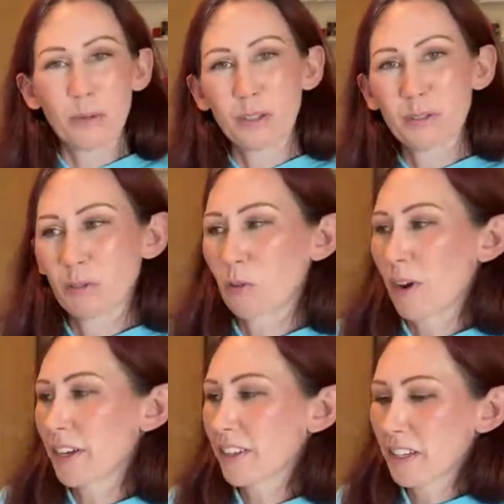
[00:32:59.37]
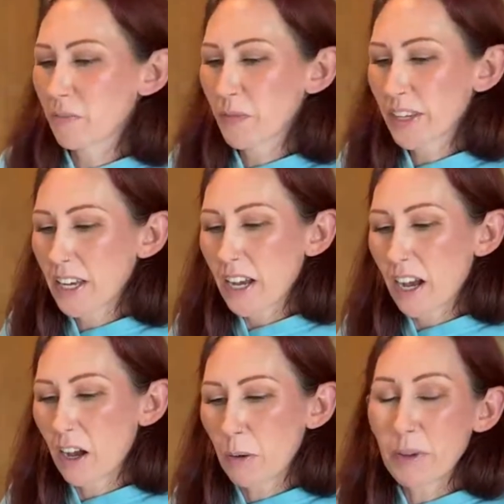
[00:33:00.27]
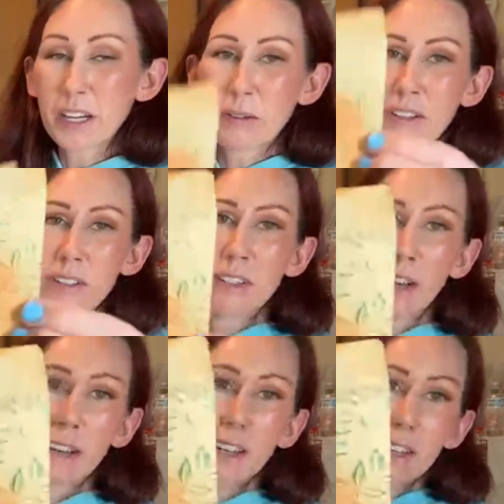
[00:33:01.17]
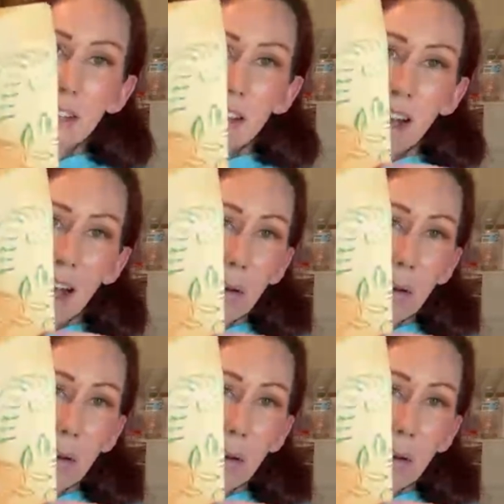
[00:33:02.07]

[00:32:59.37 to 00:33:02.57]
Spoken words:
quietly. Anyways, yeah, I really